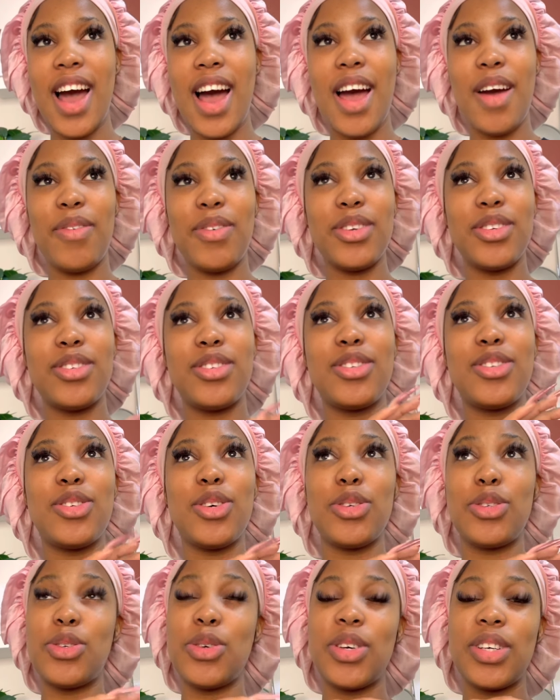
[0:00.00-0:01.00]
I was so
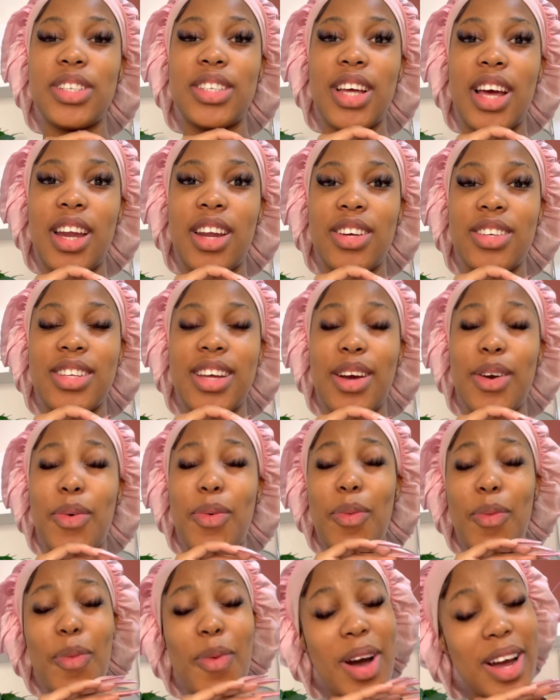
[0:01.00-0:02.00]
excited. I was like,
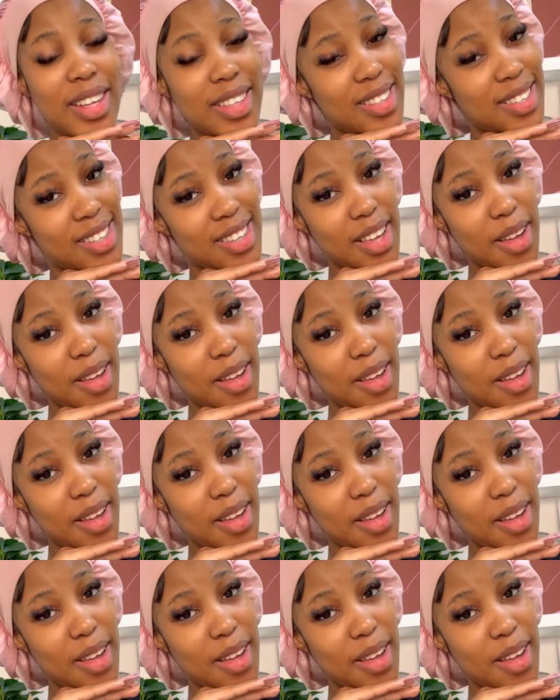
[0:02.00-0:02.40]
what?